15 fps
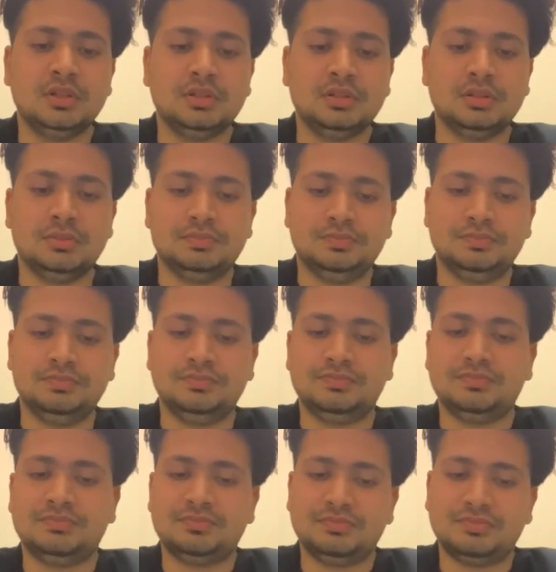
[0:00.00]

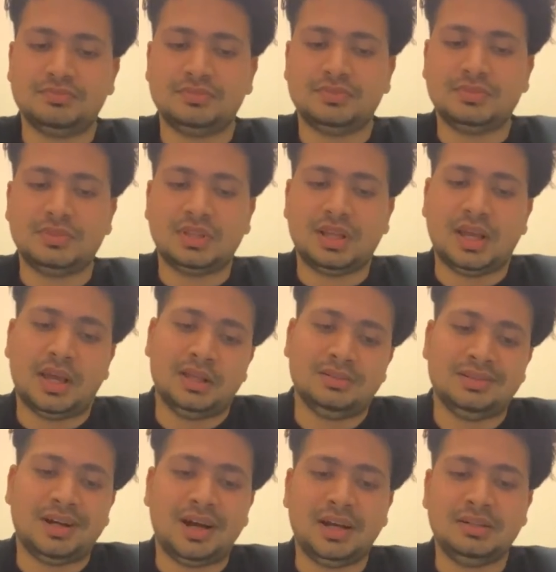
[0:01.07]
and
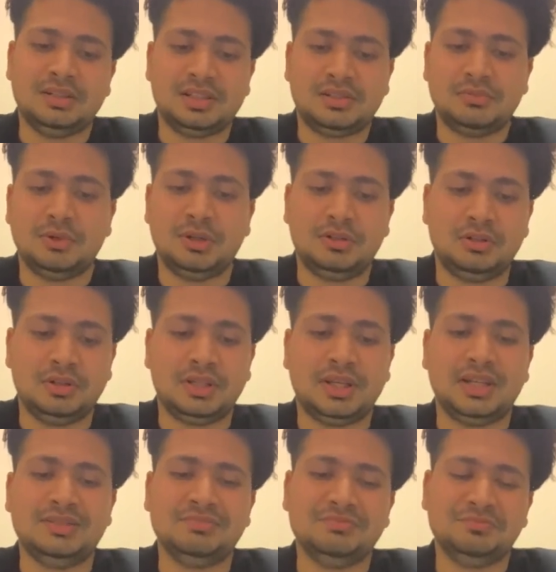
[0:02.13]
high risk borrower
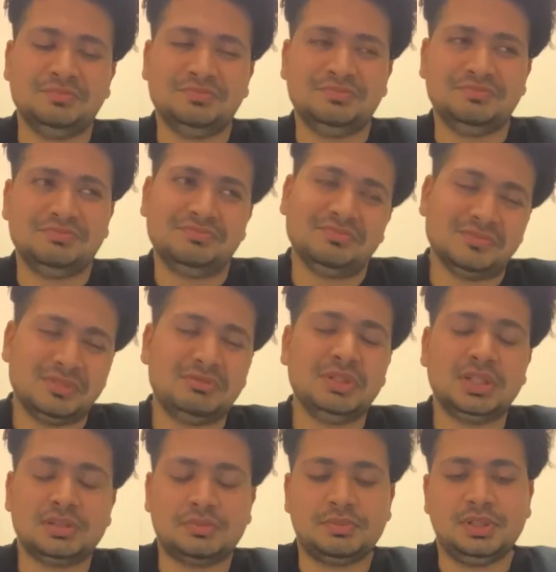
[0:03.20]
can
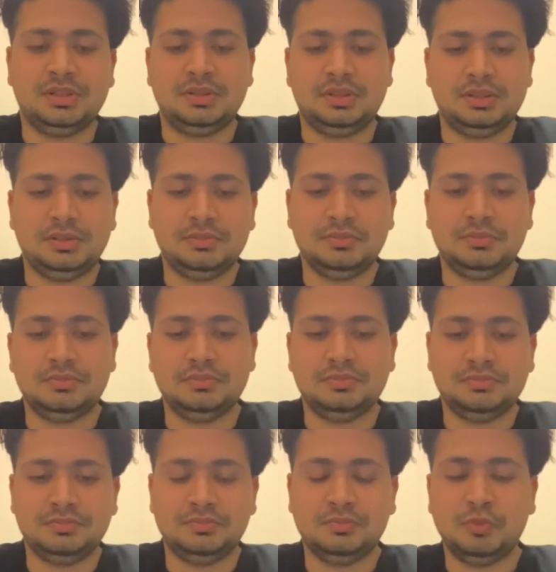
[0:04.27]
risk pretty
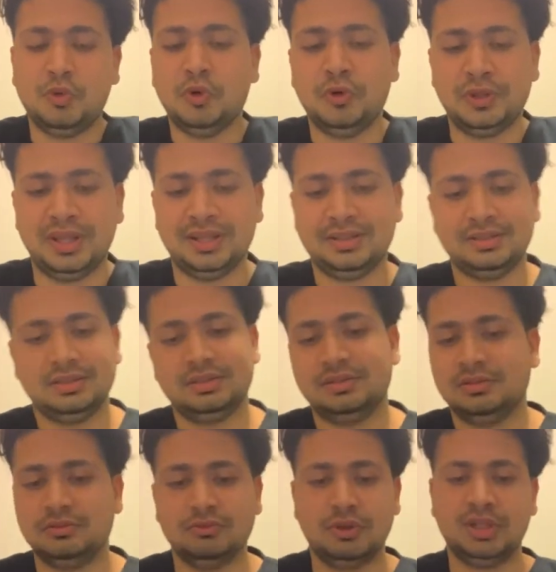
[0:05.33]
more than
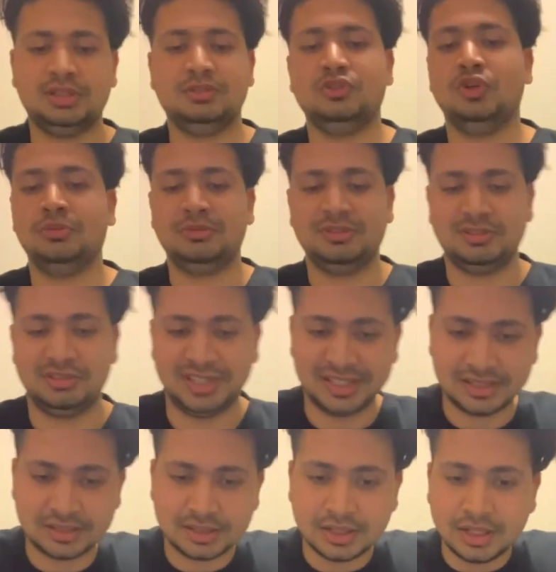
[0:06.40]
what it normally risks.
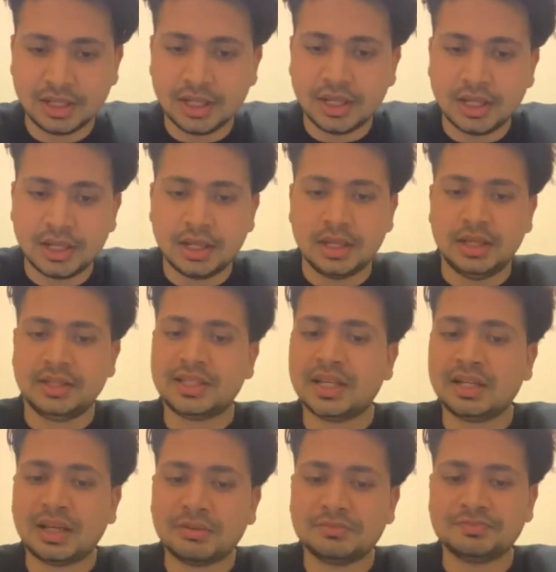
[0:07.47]
It can
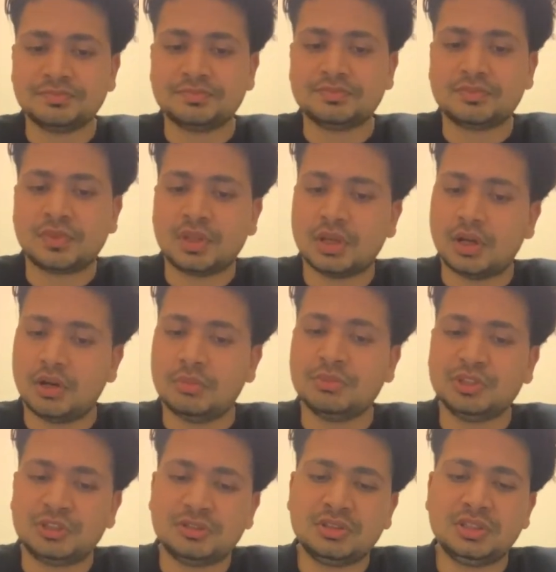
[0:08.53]
have a
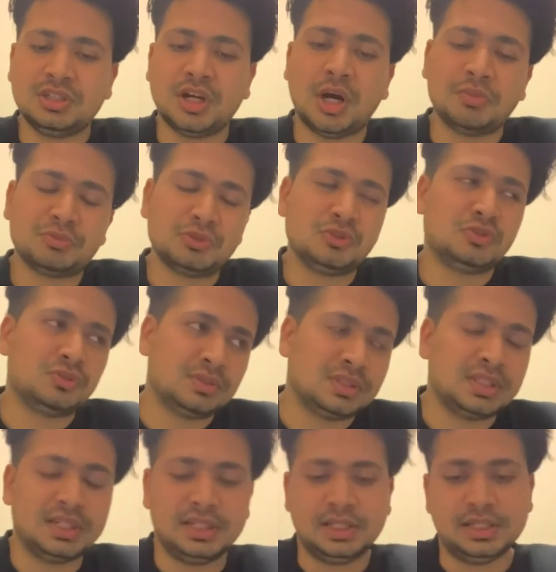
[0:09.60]
maturity up to
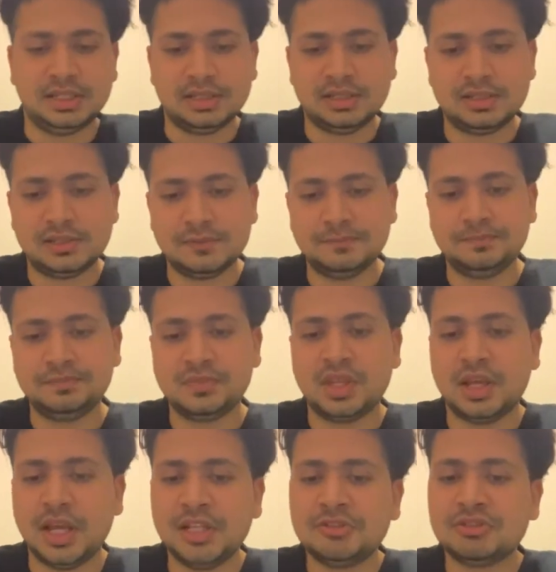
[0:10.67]
30 years.
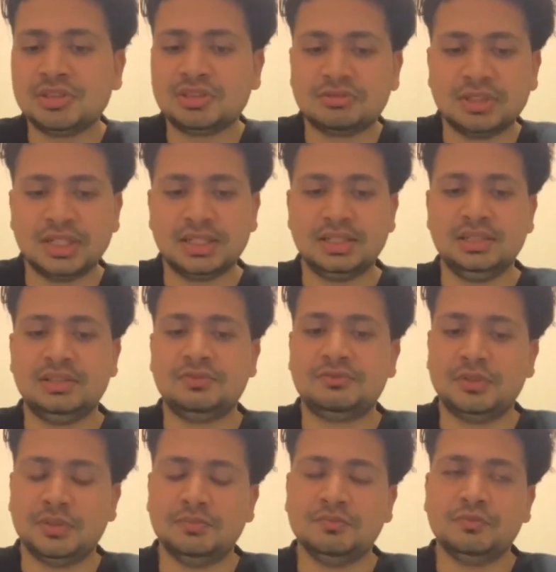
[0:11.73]
Interest rate is
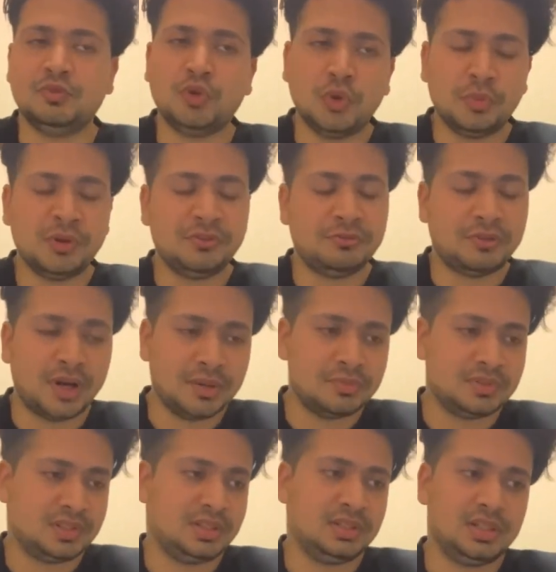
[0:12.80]
from
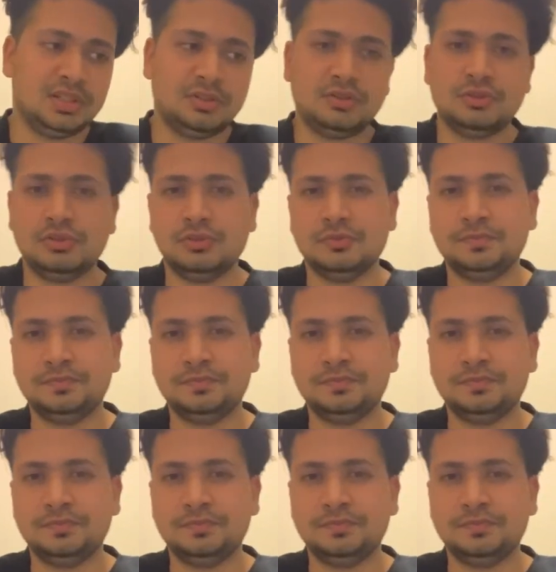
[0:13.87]
4.5% to